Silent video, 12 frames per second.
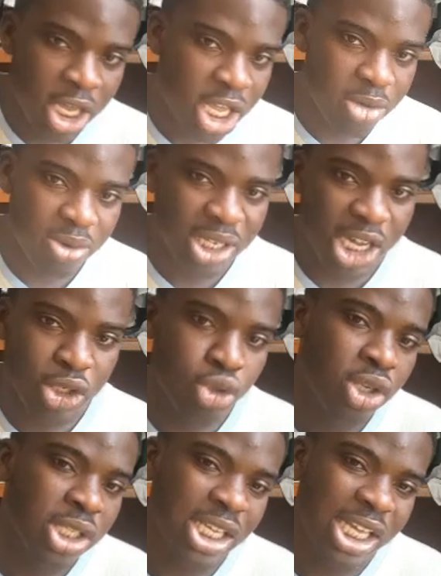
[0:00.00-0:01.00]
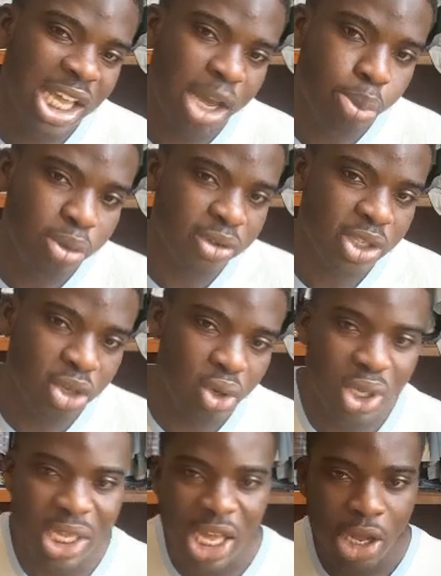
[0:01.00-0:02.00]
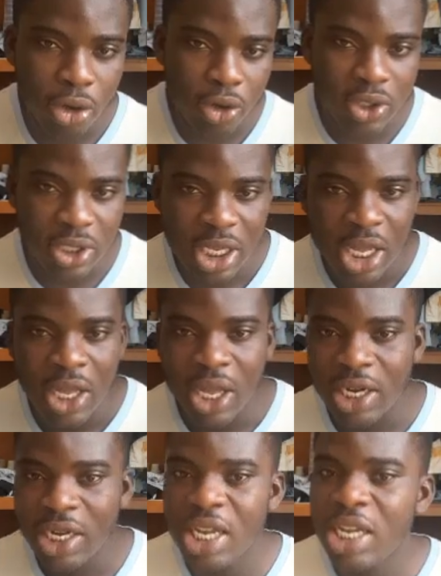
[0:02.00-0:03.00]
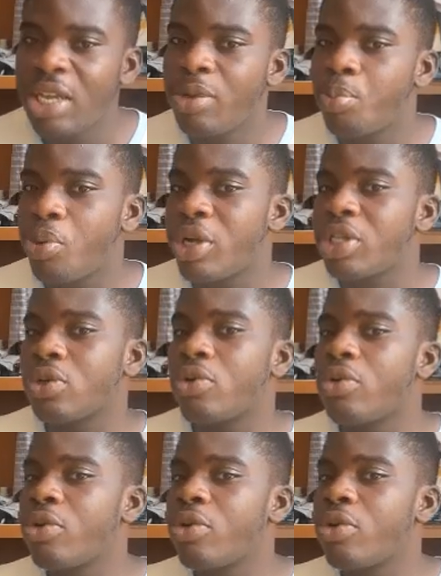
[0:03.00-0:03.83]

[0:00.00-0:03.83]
it means that you not incur profit or you not incur loss. And any point,